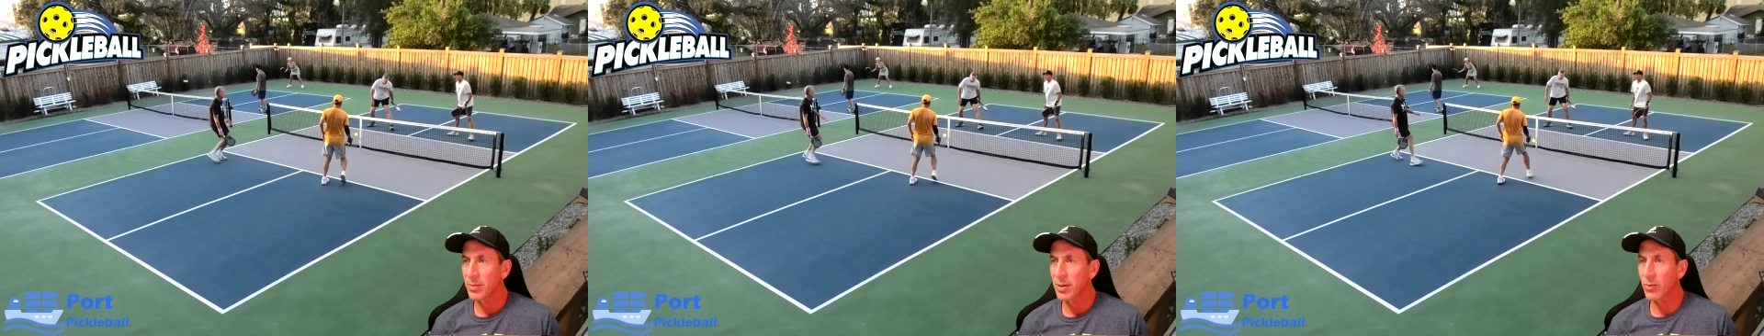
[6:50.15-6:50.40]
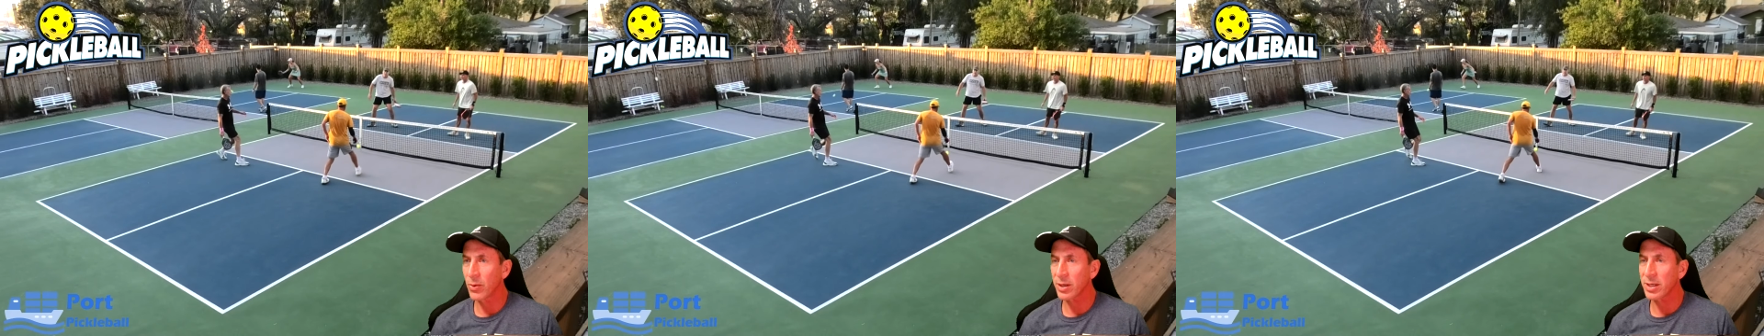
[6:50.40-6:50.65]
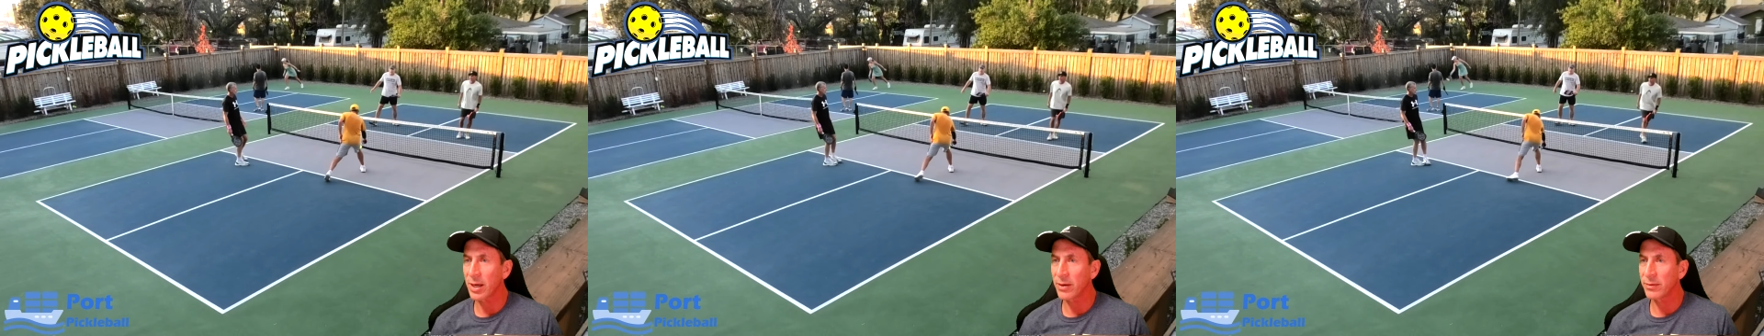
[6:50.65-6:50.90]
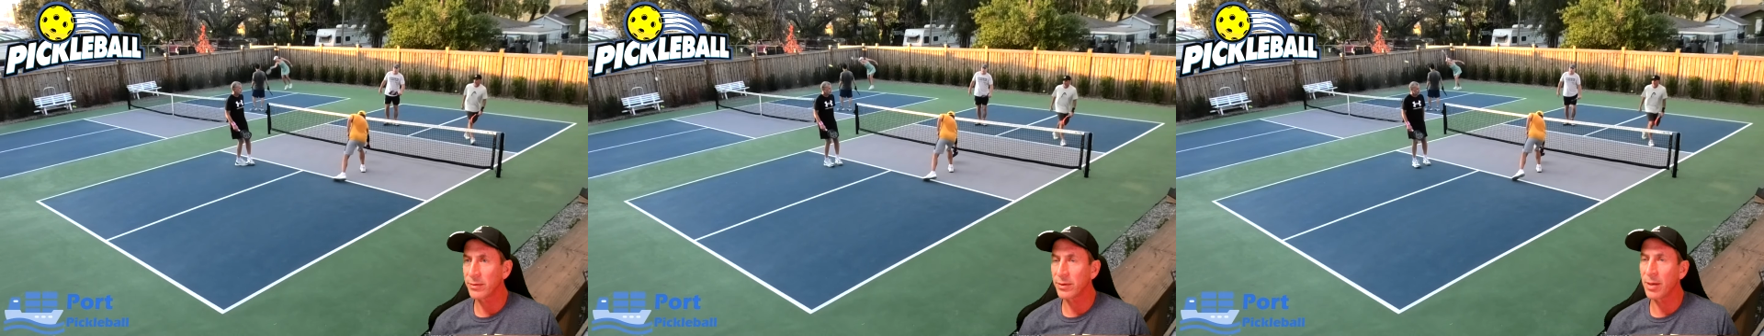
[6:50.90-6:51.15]
It worked out.
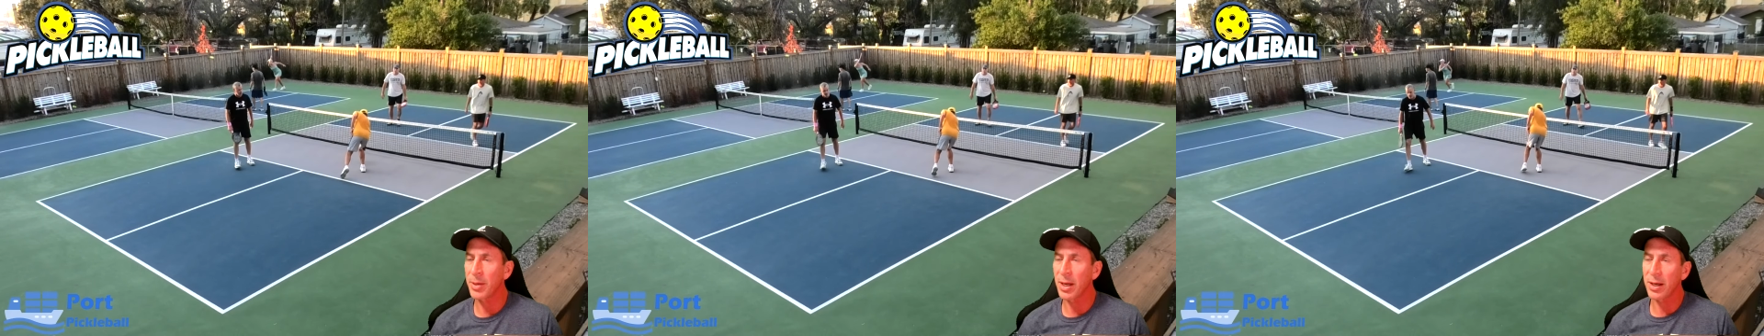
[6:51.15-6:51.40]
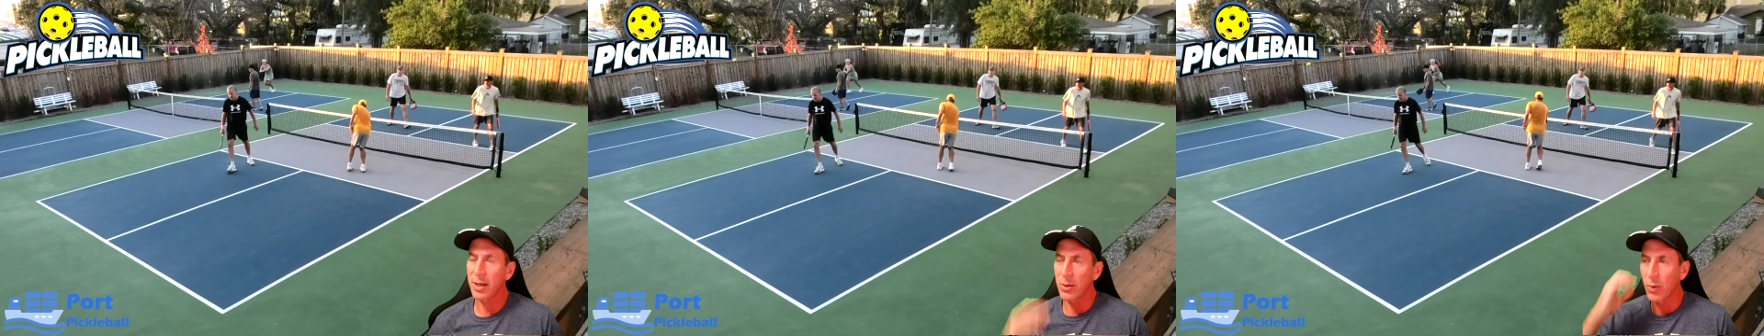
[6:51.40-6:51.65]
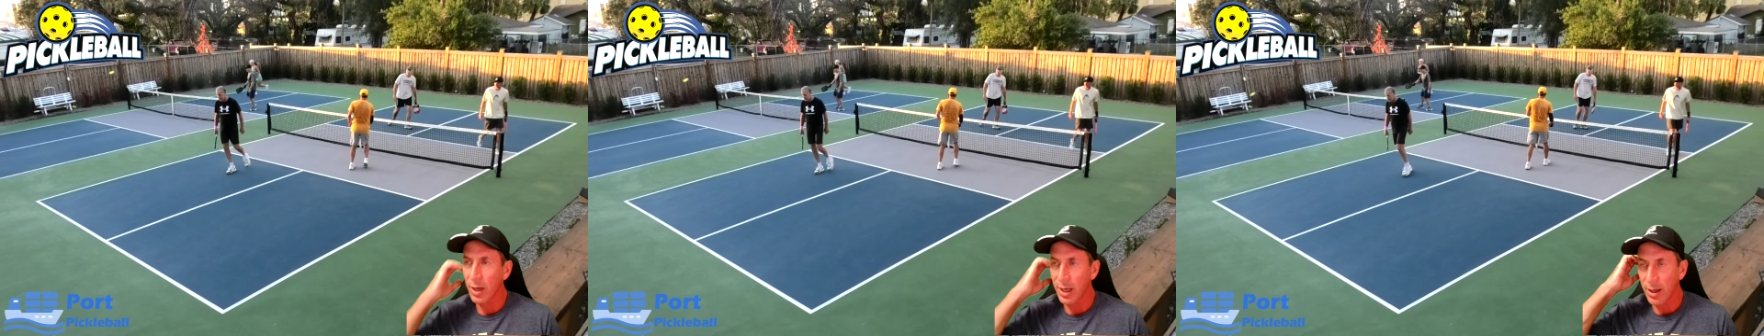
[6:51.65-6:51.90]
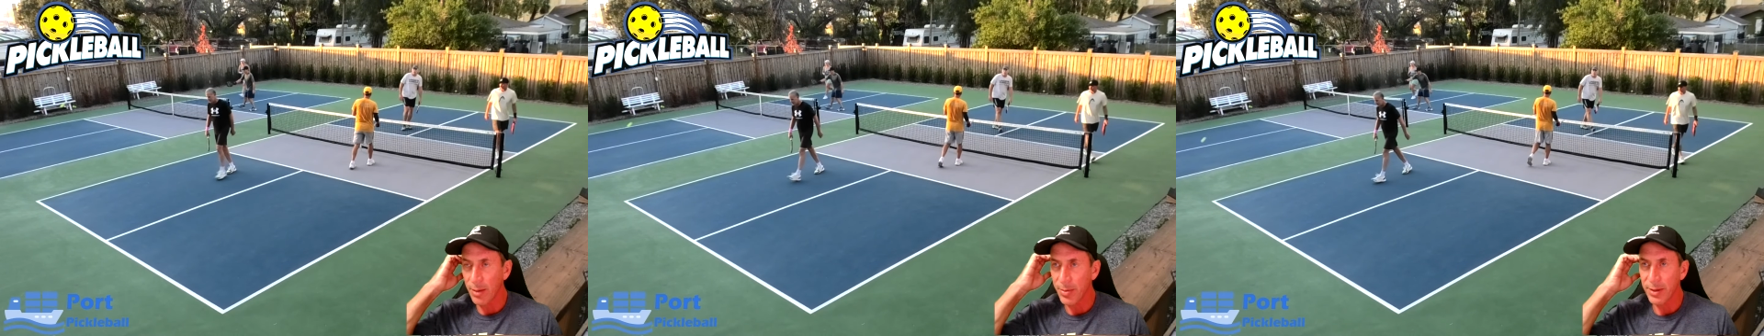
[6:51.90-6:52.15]
I mean, it didn't work
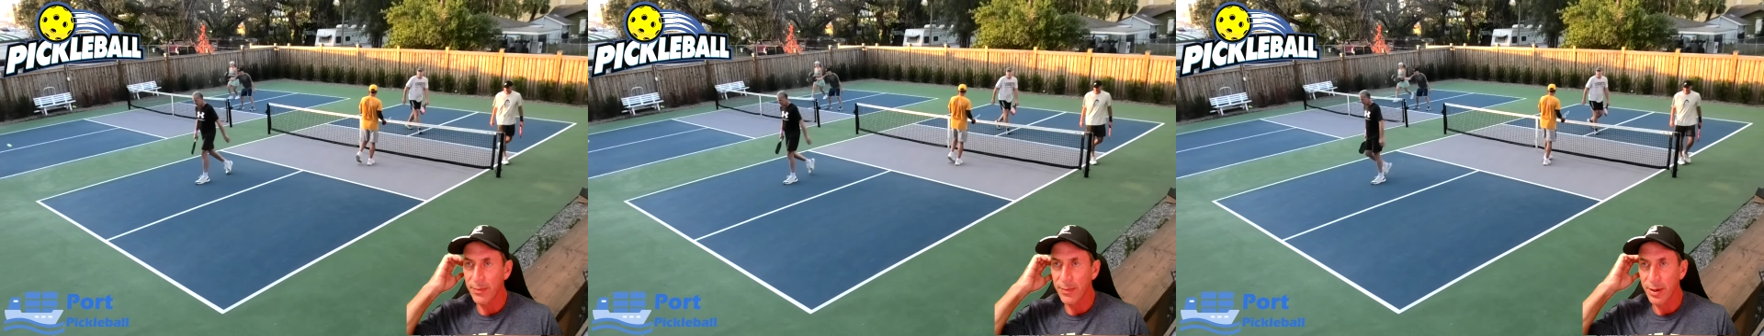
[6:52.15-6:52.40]
out, but